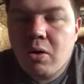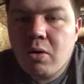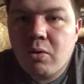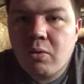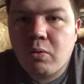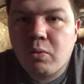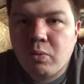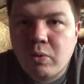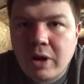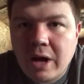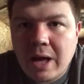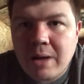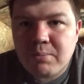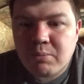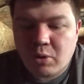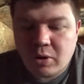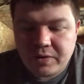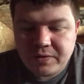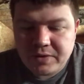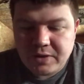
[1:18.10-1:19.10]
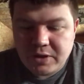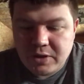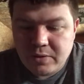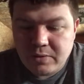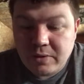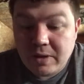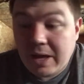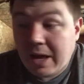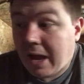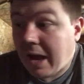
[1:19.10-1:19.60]
When I bought the
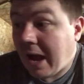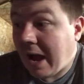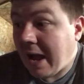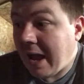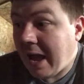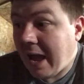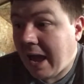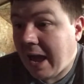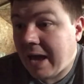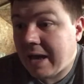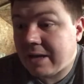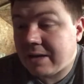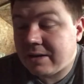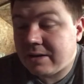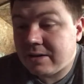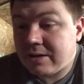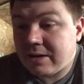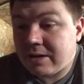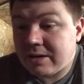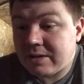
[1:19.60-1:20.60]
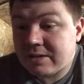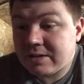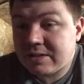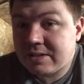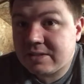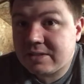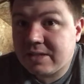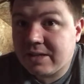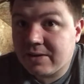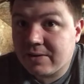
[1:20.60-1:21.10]
unit, I had
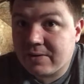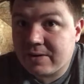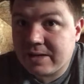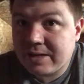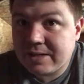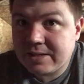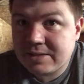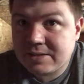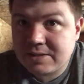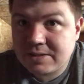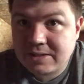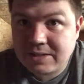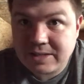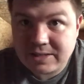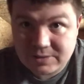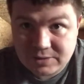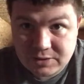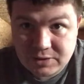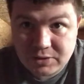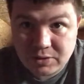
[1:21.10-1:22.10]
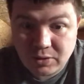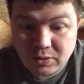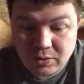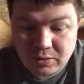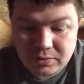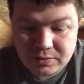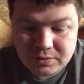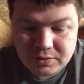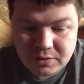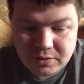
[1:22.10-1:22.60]
serious
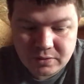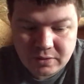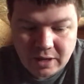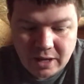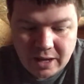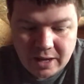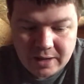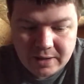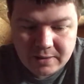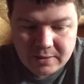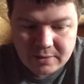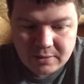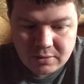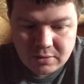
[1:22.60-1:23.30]
concerns, okay?